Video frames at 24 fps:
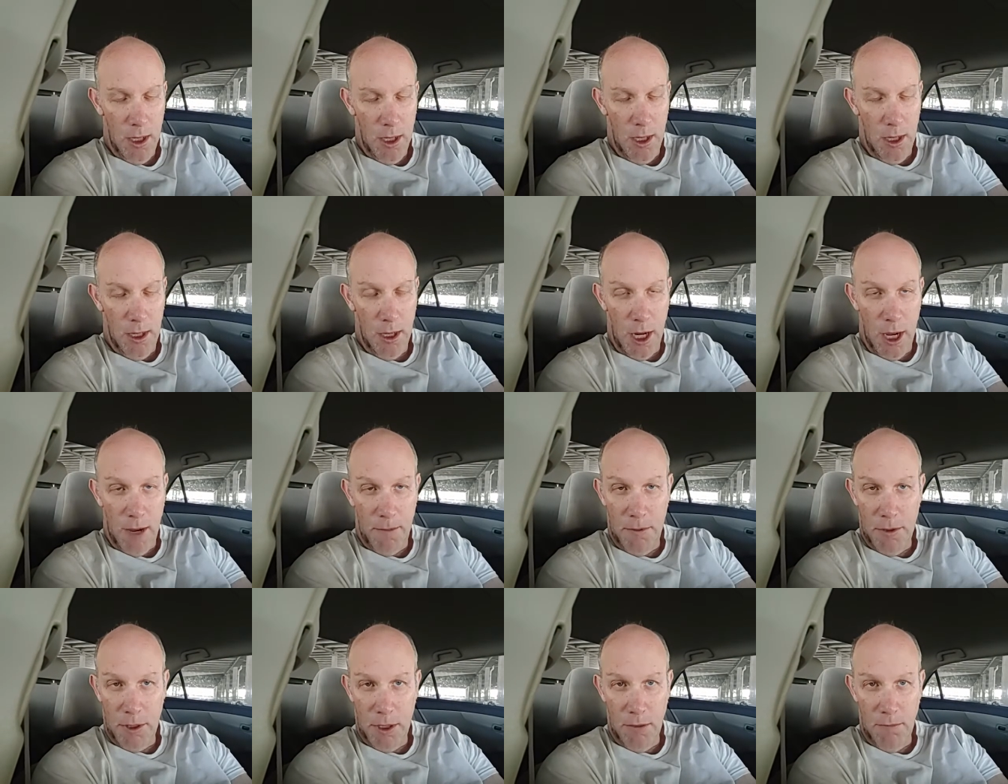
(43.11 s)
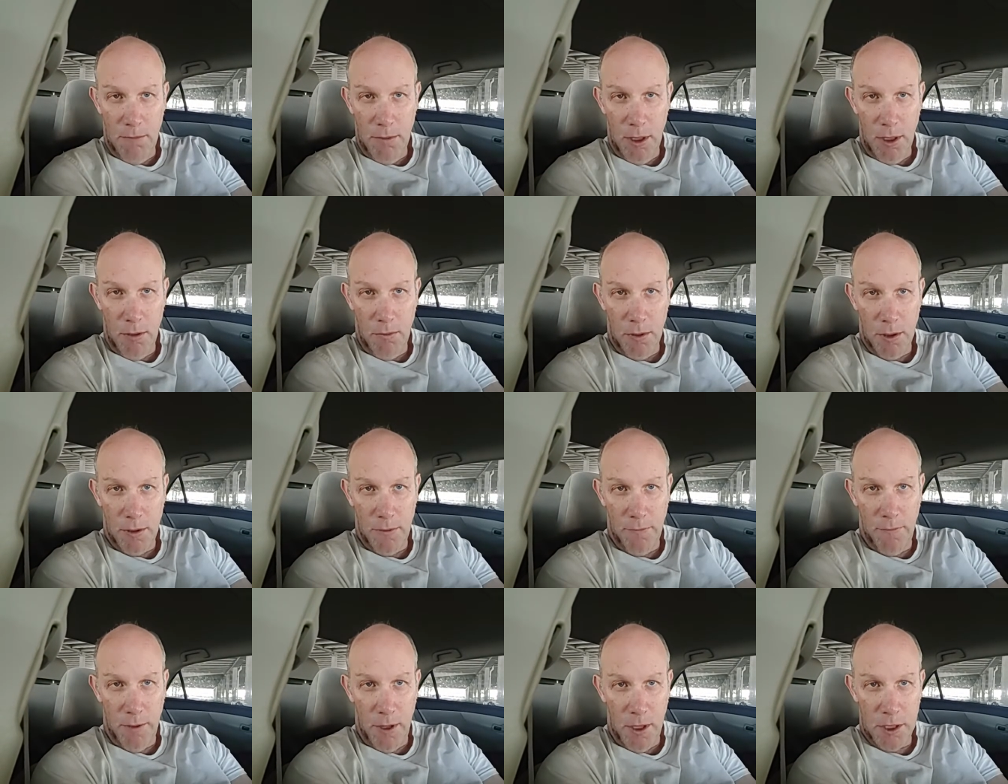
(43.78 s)
It happened to me
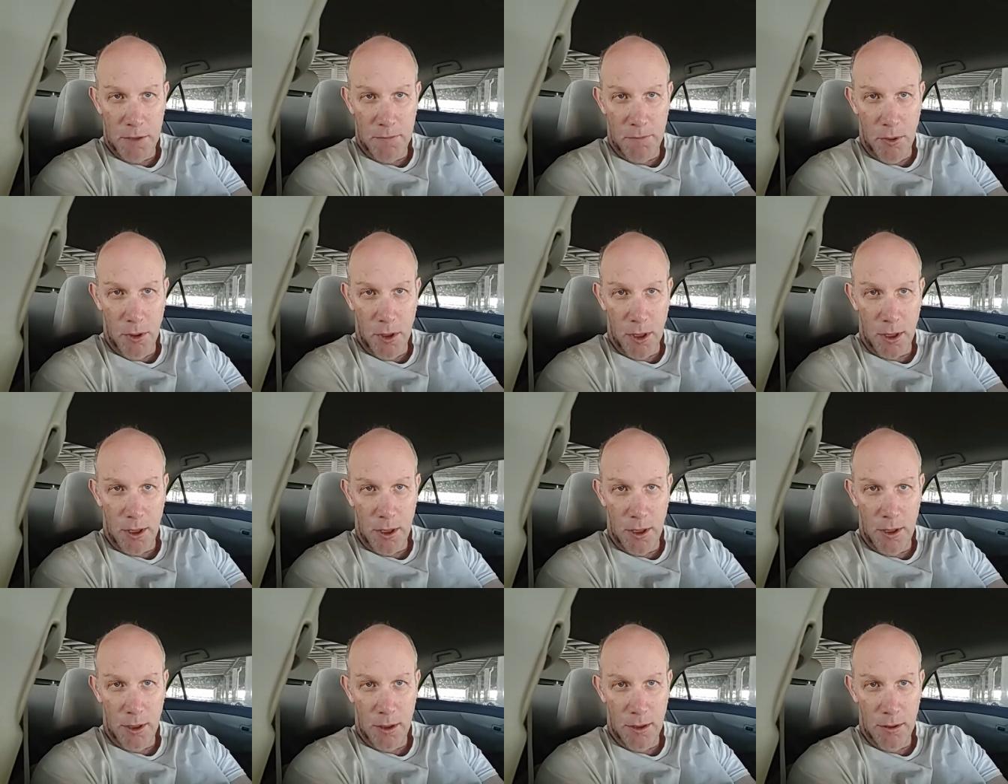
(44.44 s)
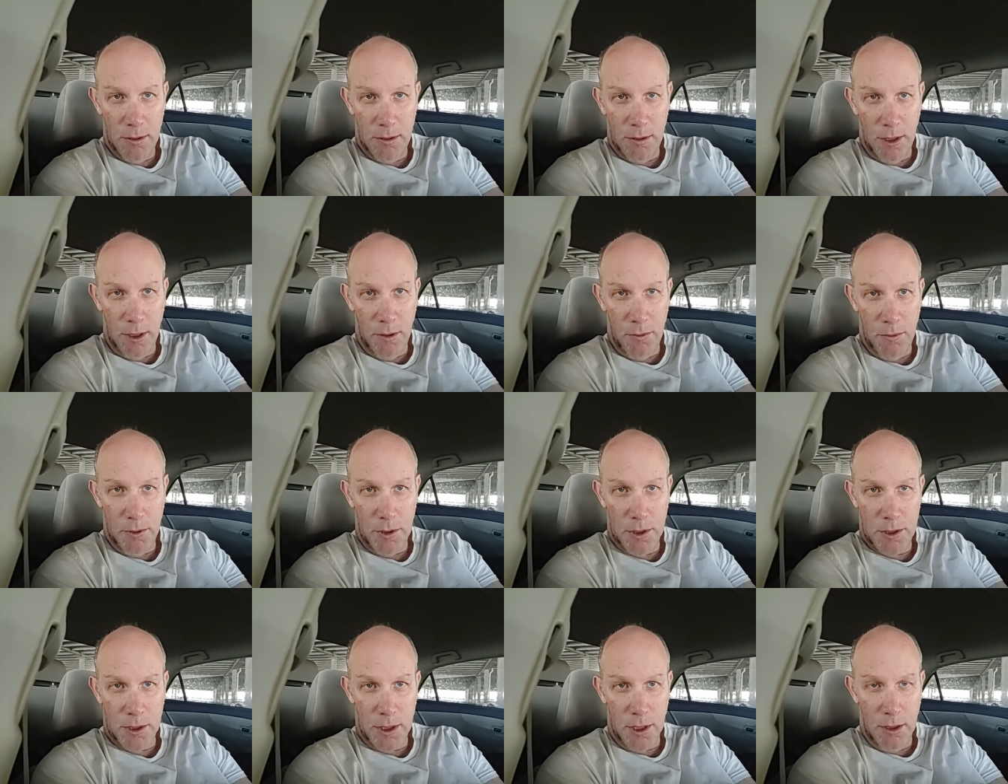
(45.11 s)
with Facebook. They
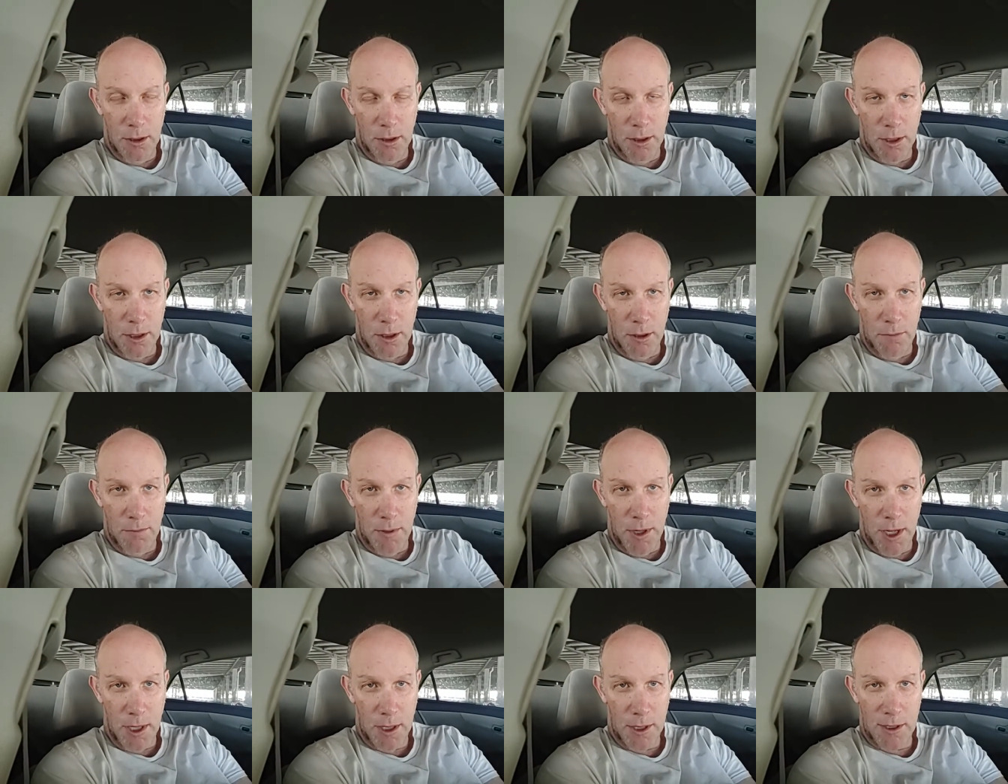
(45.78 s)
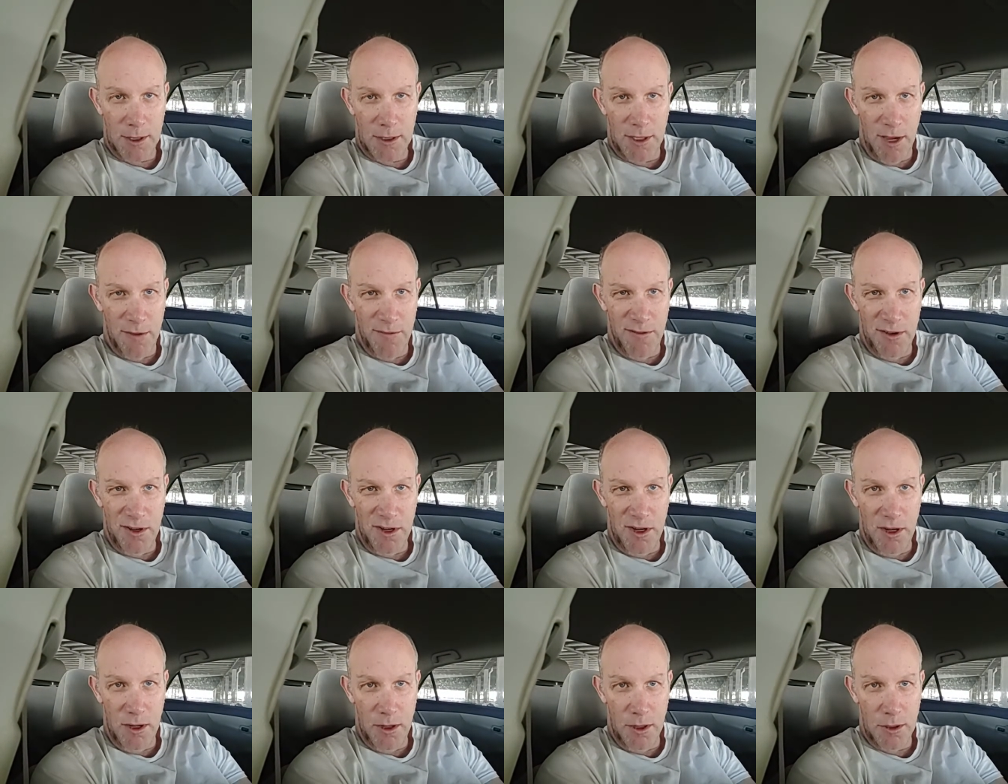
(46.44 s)
would suddenly go back
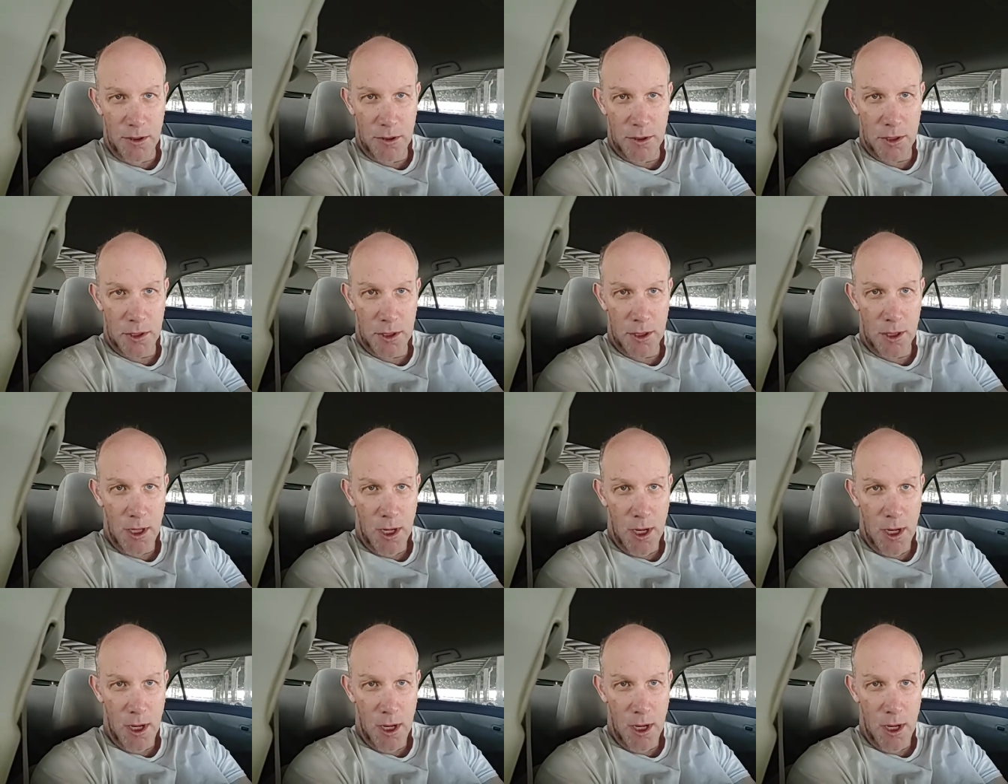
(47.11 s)
seven years